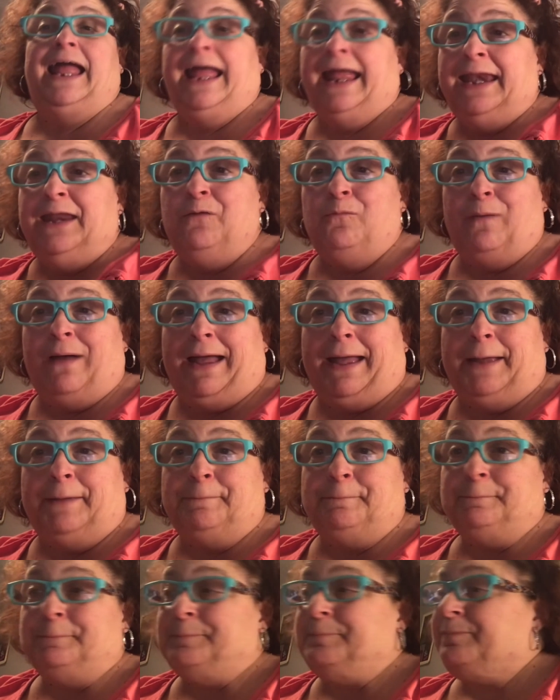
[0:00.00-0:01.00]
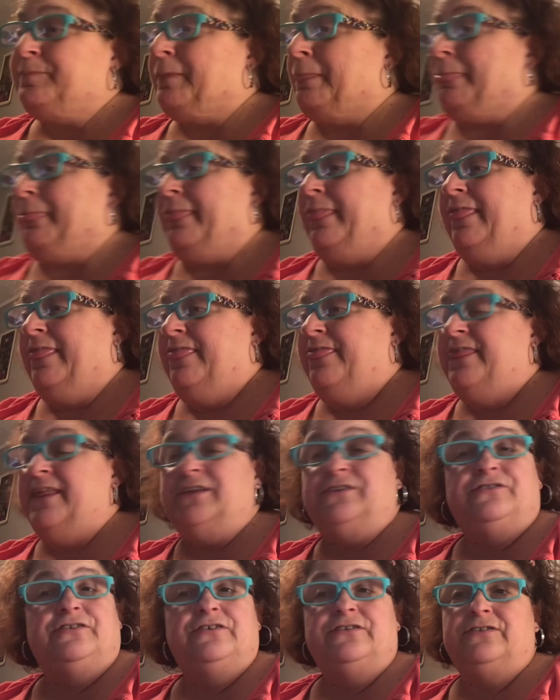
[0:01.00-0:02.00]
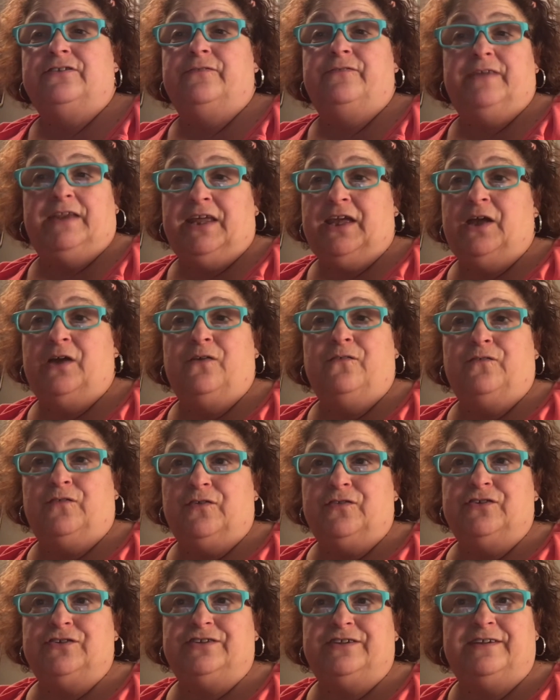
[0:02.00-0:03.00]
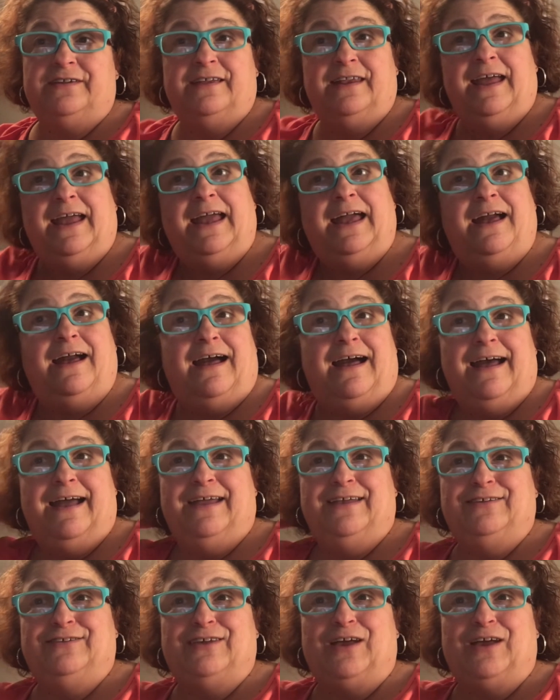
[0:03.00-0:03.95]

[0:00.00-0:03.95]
anyway, this is the video for this today, guys.